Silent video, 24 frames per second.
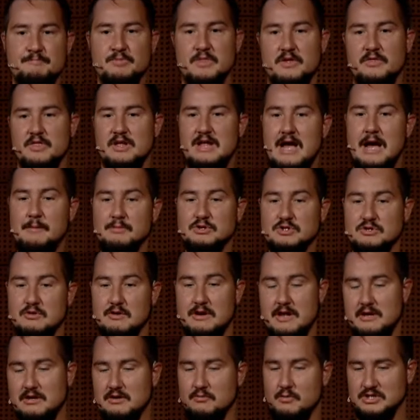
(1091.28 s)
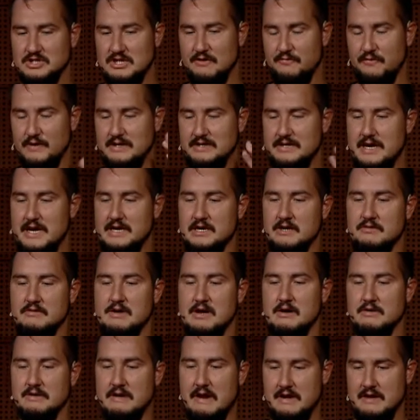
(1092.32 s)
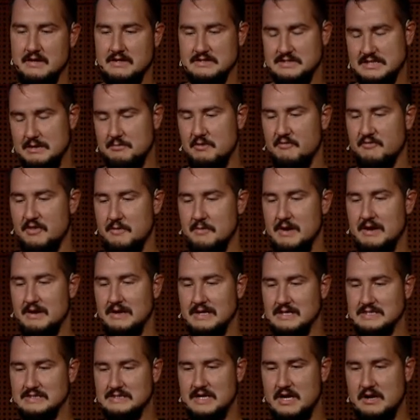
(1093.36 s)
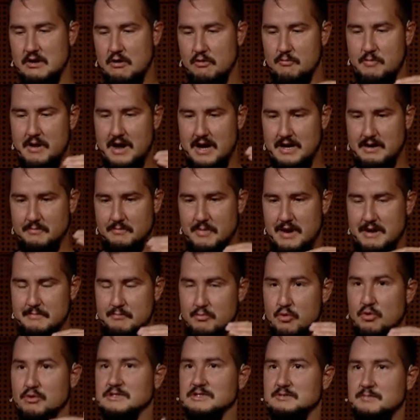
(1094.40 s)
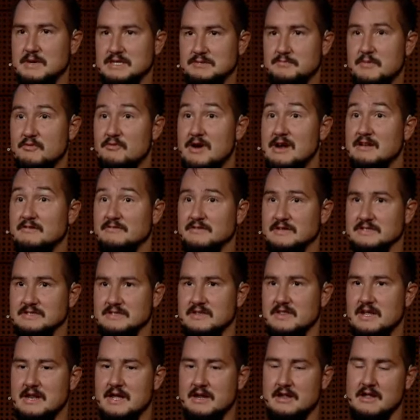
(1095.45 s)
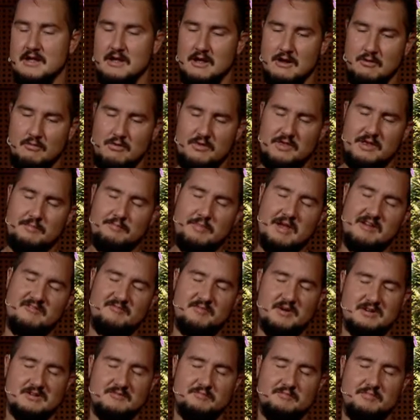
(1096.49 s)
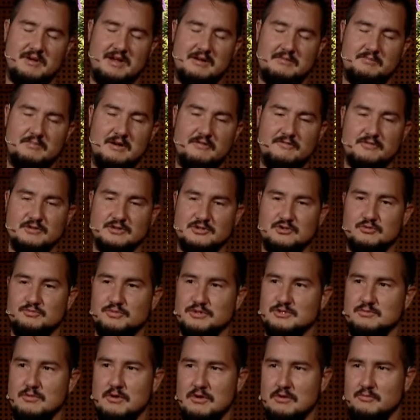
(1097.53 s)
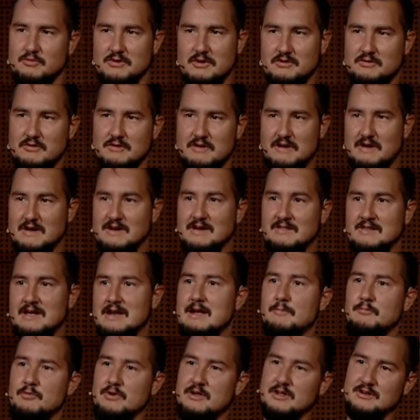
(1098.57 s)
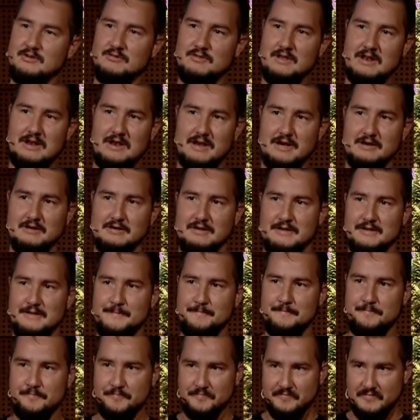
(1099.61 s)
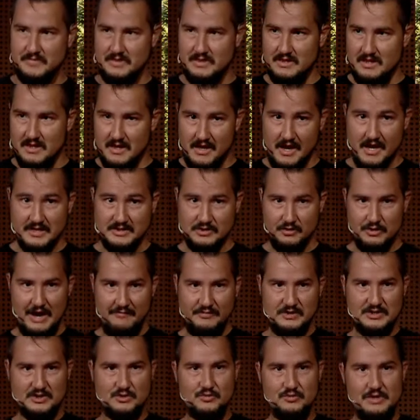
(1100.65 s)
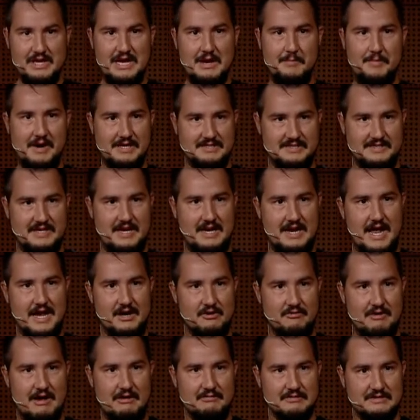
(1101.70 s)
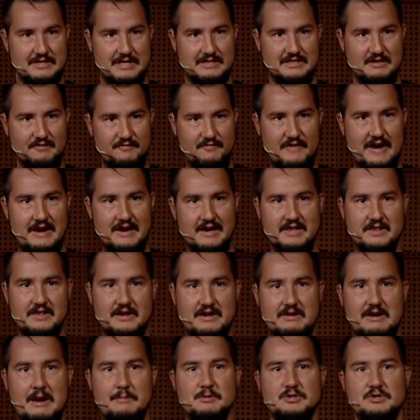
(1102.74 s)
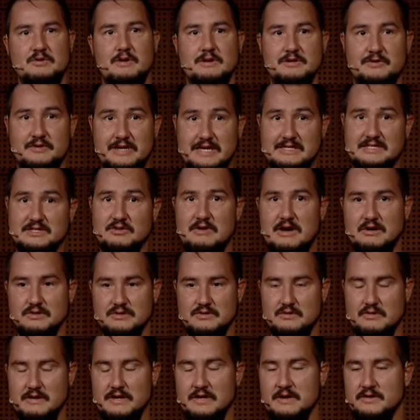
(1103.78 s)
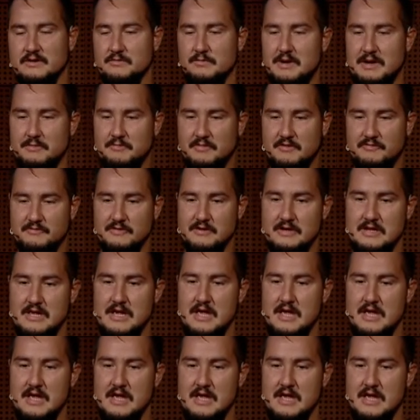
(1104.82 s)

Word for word: And the garbage collector, when shuffling data around, like some of them at least, they go by importance space, by relevance. And they're like, well, that byte buffer is super small. We're not going to clean that up. We can do that later. And so you have this 2 GB there lying around until finally the garbage collector gets around to cleaning the byte buffer.